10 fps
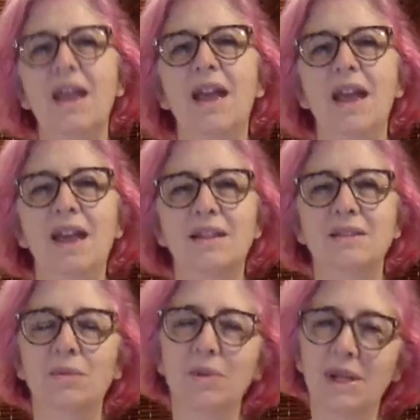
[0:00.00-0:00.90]
And so
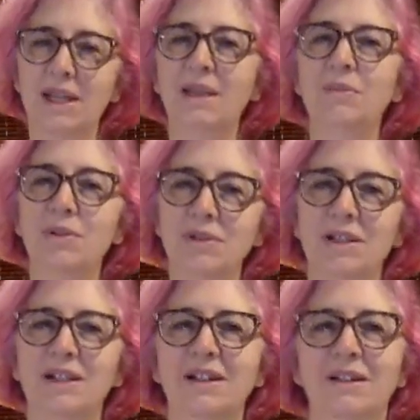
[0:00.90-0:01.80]
we want to keep those
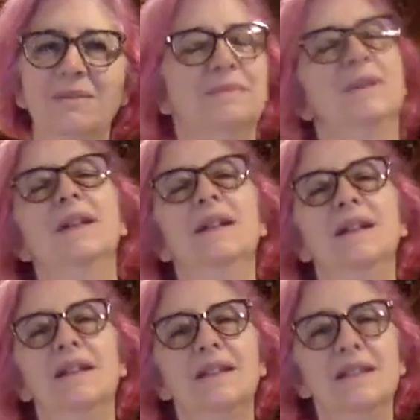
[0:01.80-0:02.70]
clear.
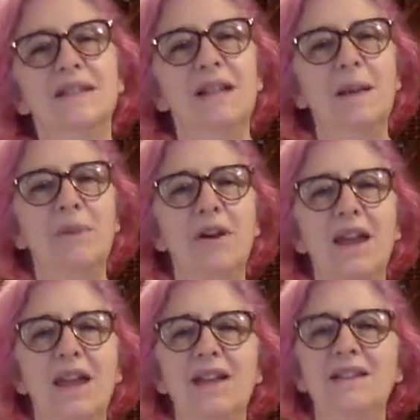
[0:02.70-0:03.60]
Let's clap our
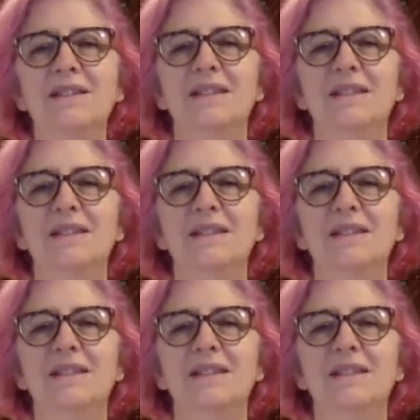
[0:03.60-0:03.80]
hands